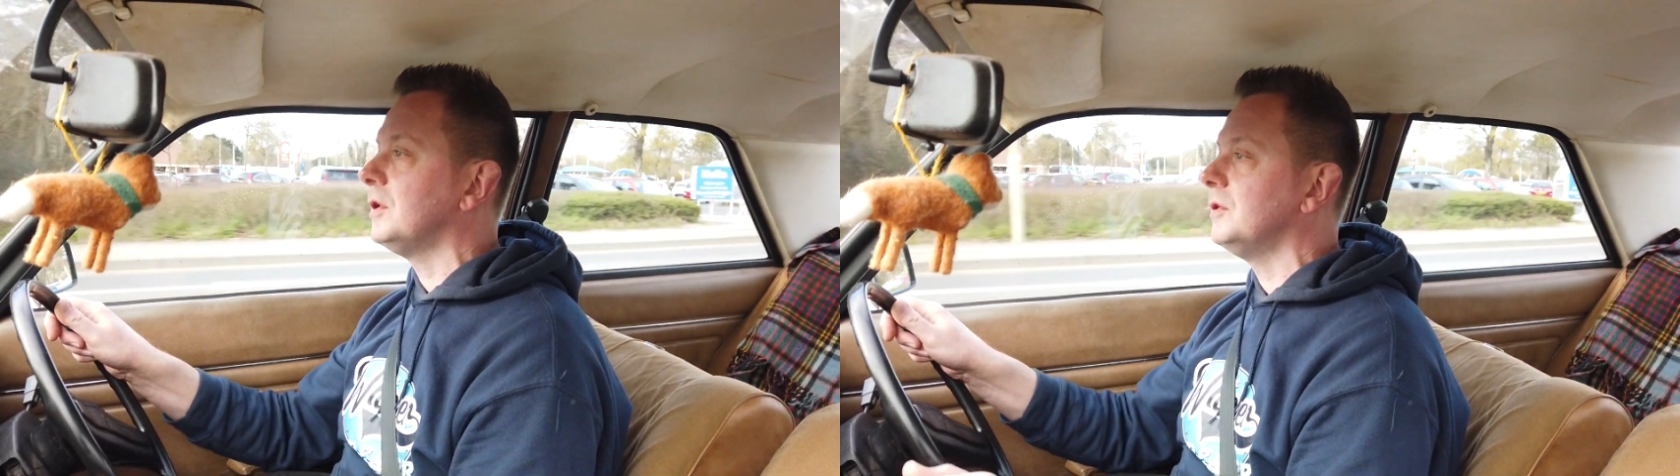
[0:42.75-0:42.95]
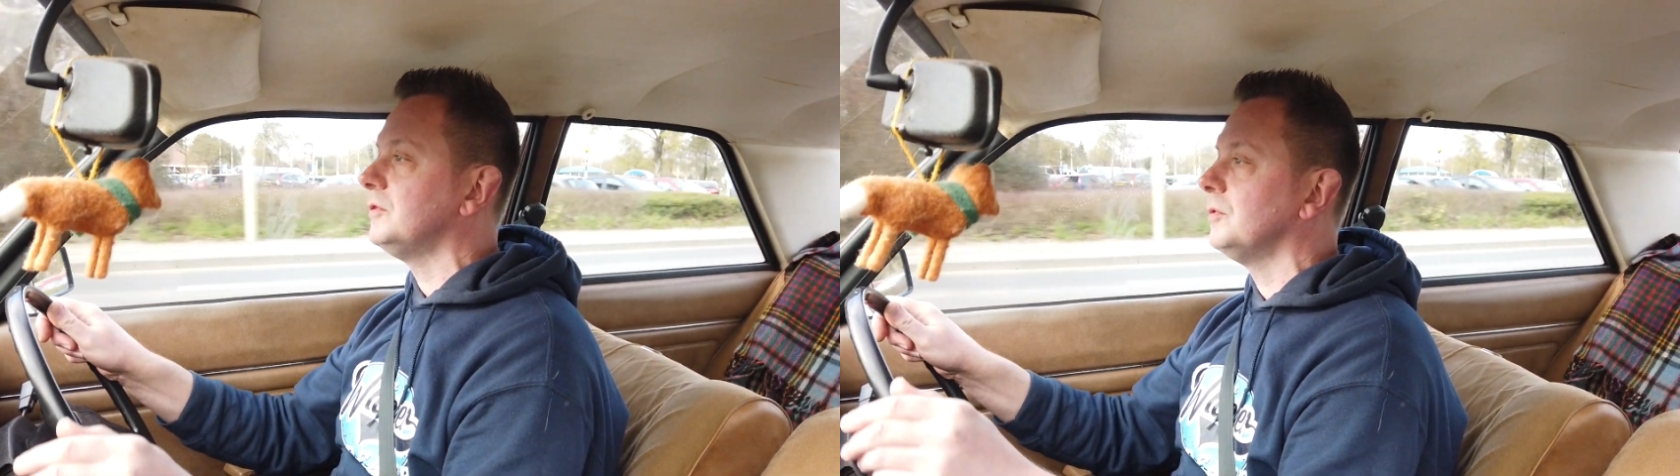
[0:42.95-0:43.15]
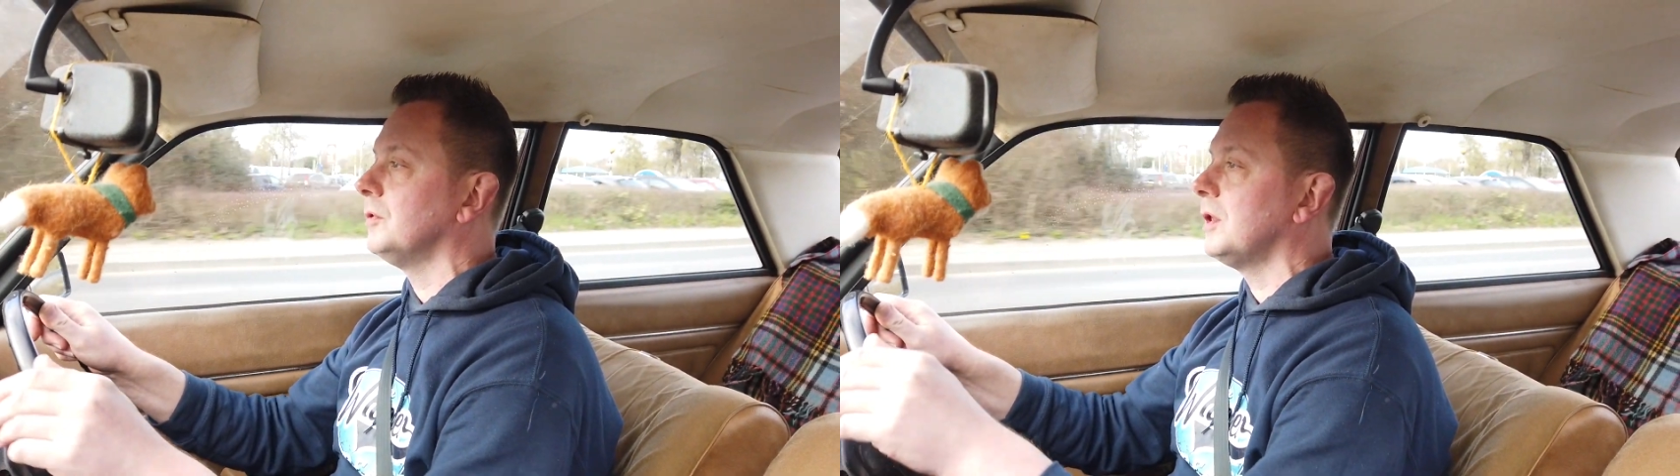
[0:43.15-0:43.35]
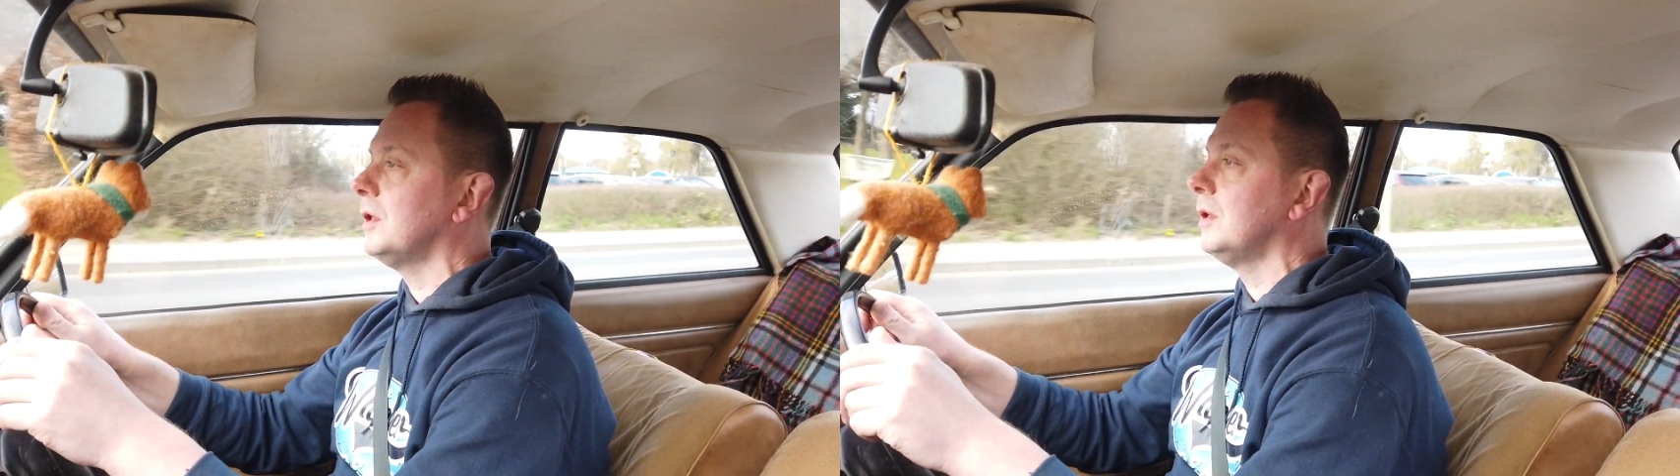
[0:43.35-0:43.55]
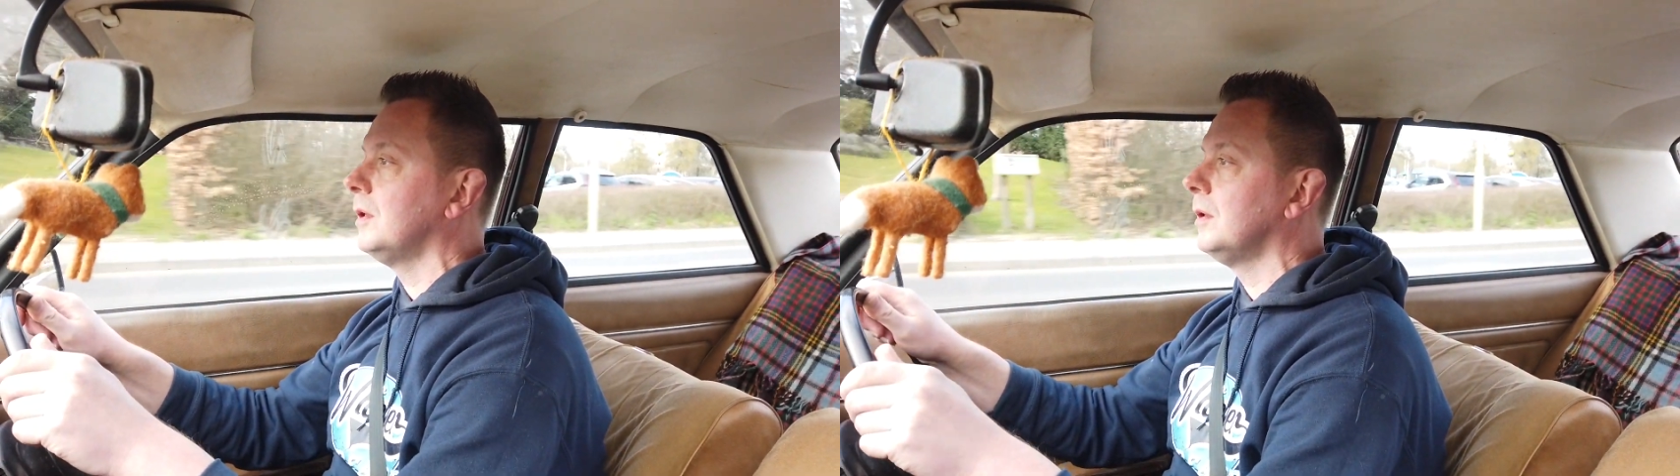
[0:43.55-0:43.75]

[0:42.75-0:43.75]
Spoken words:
this morning.